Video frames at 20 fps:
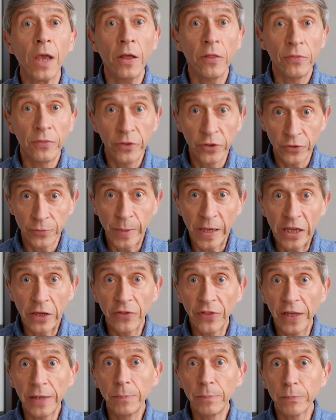The Speaker
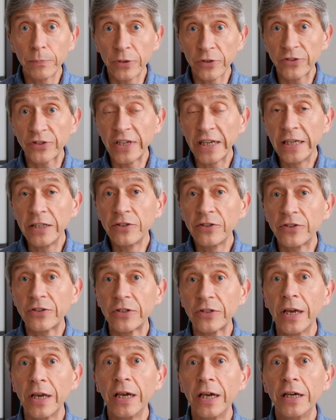then
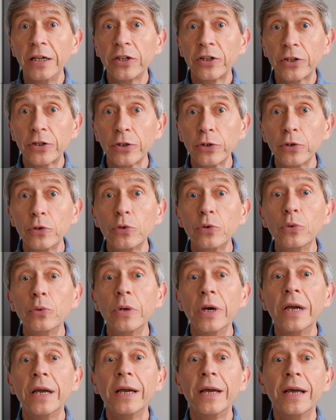proceeds to
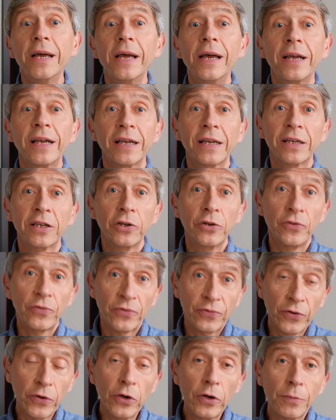
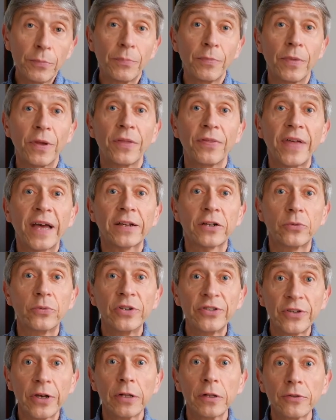confirm that
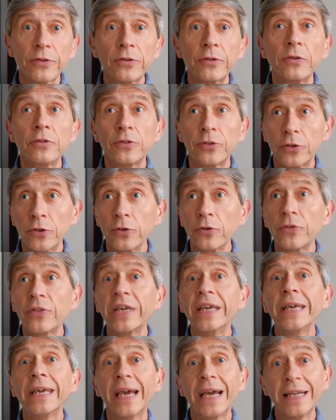result to
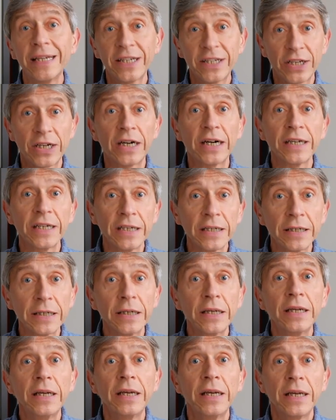the entire
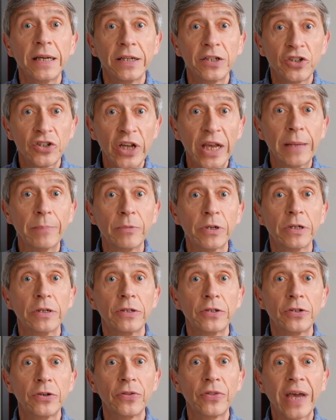chamber,
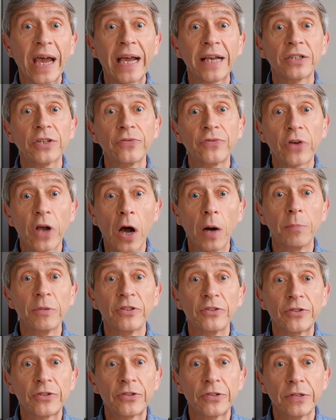to the House of
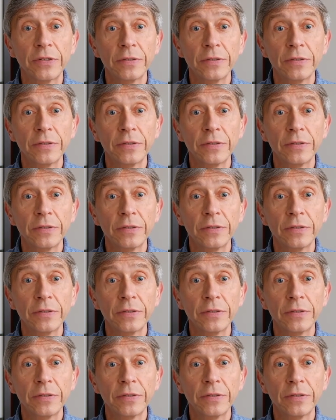Commons.